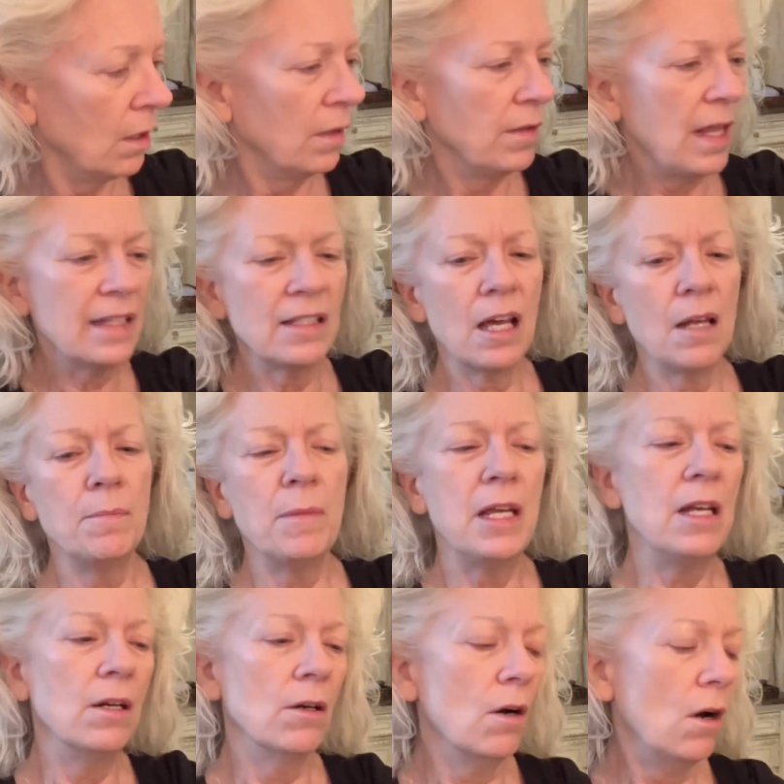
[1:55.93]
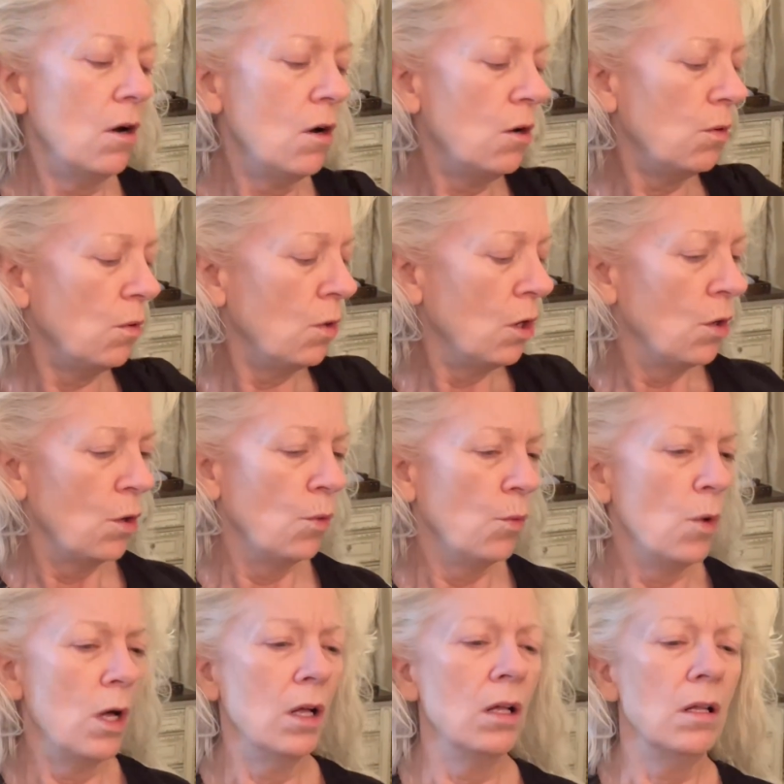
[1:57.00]
that's on me or oh
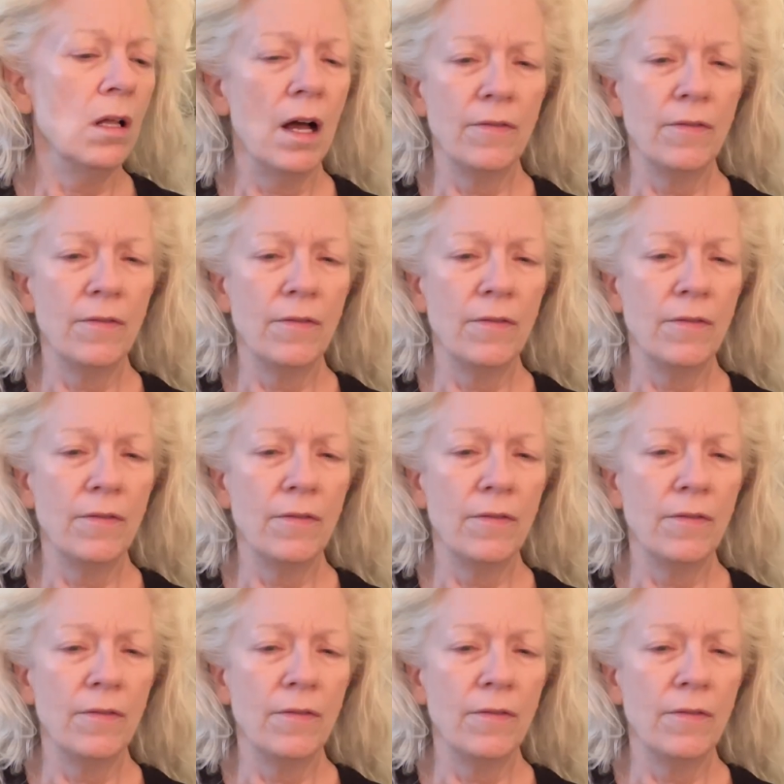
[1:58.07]
well